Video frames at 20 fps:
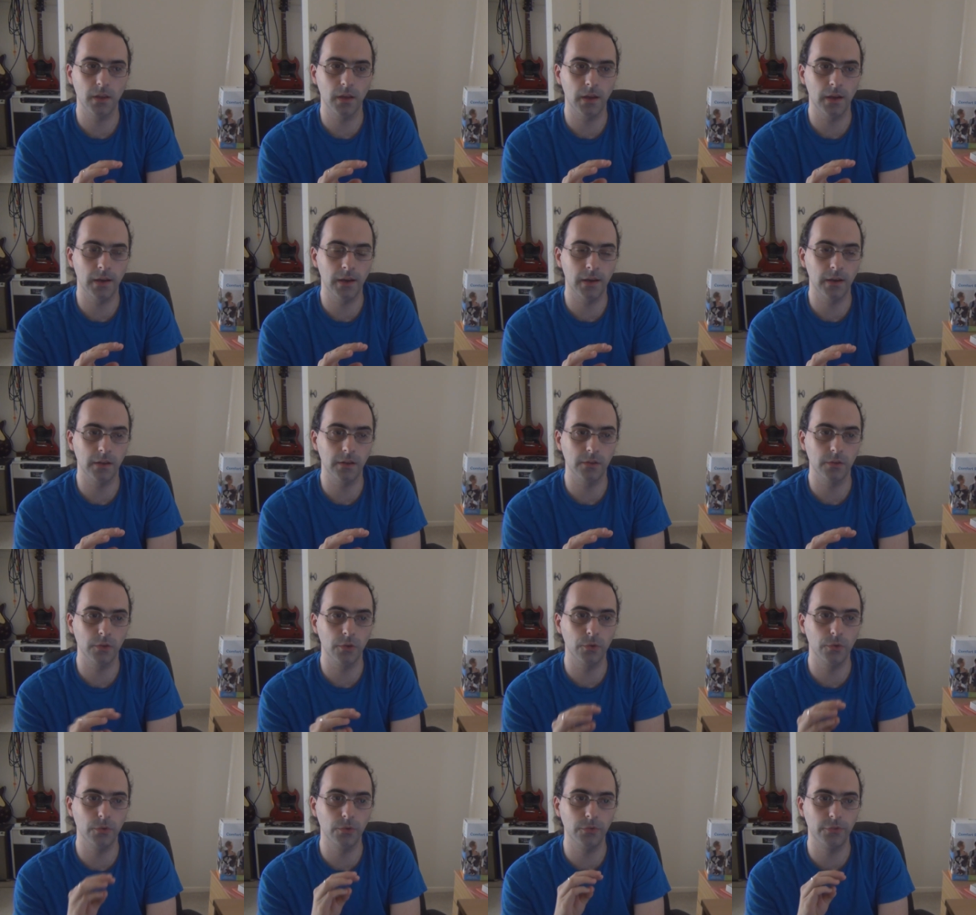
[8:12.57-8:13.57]
uh,
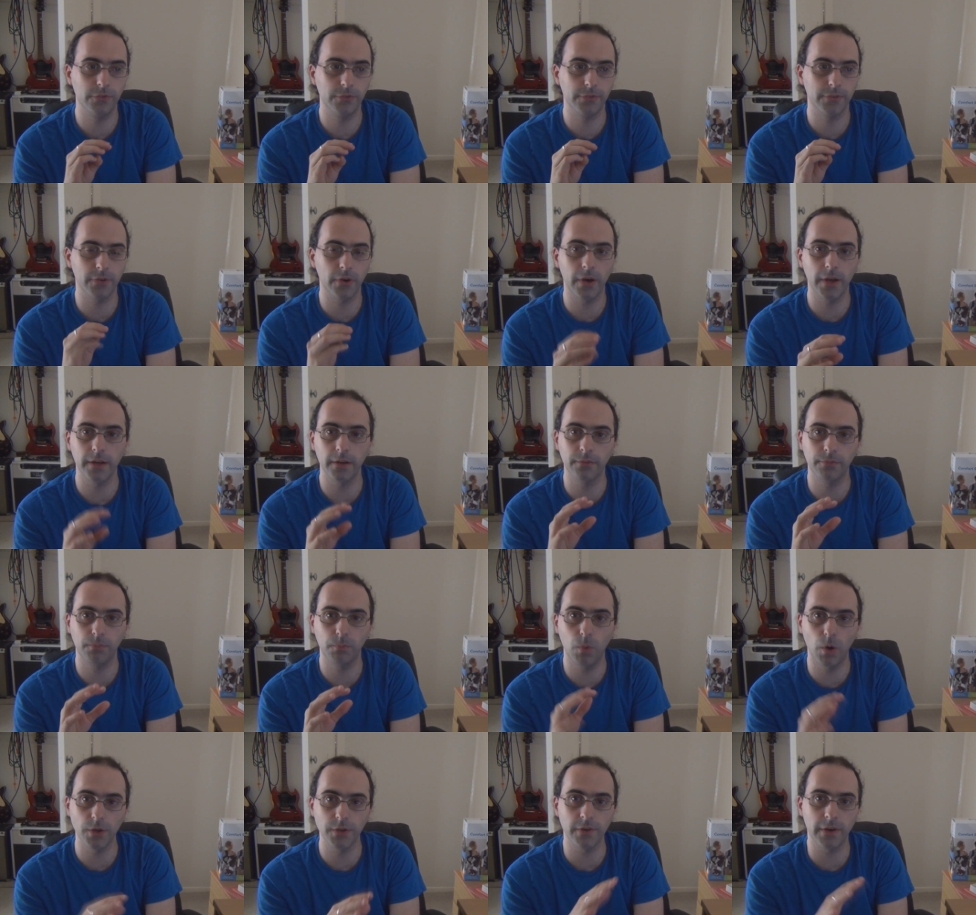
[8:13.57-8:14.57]
lose sight of
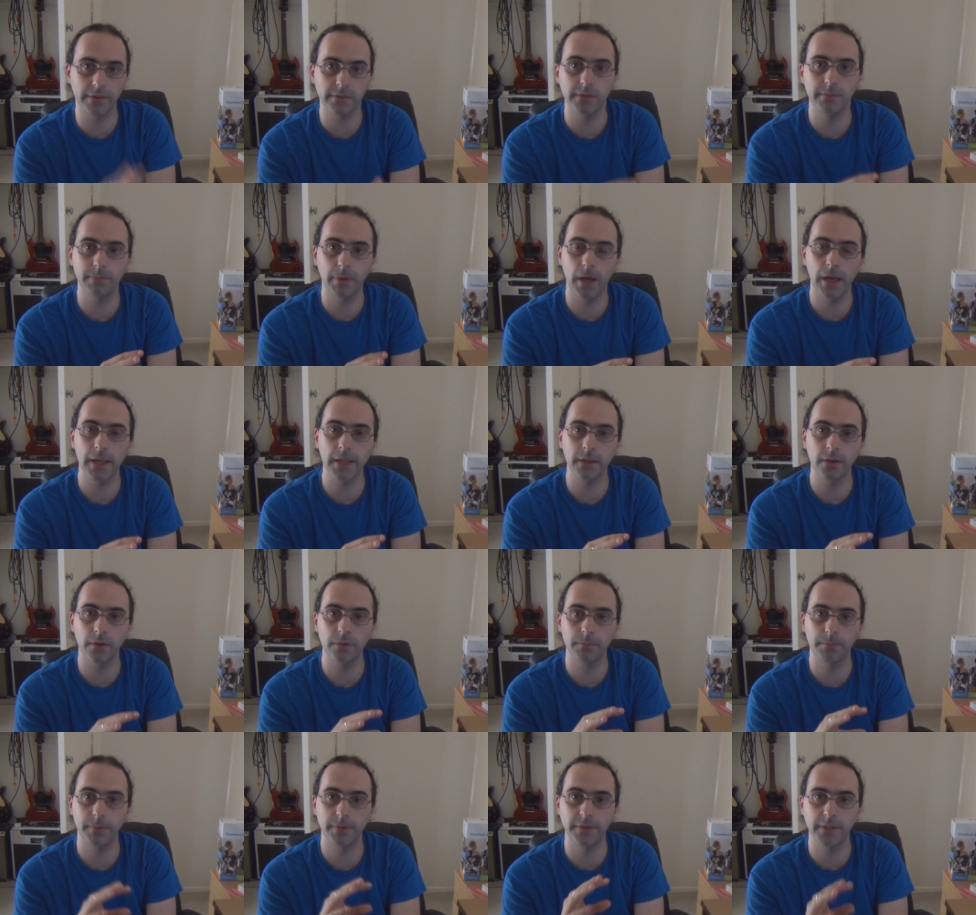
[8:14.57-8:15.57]
what you're actually paying
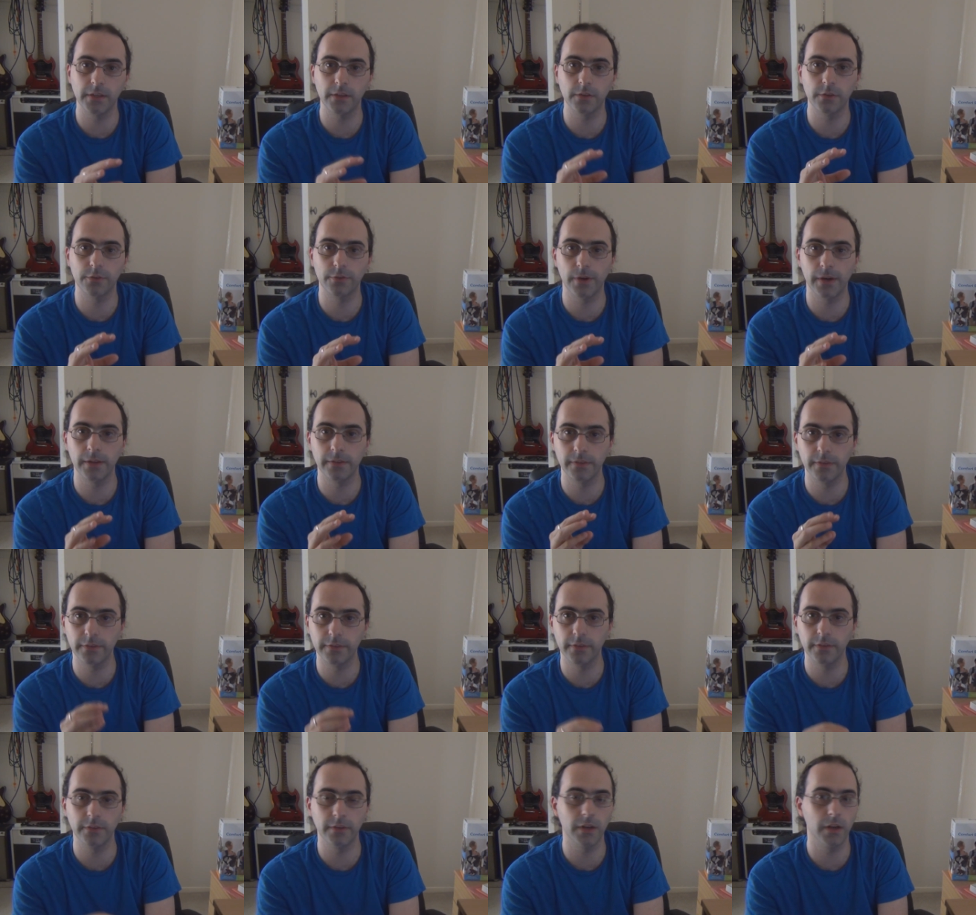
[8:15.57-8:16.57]
on particular transistors.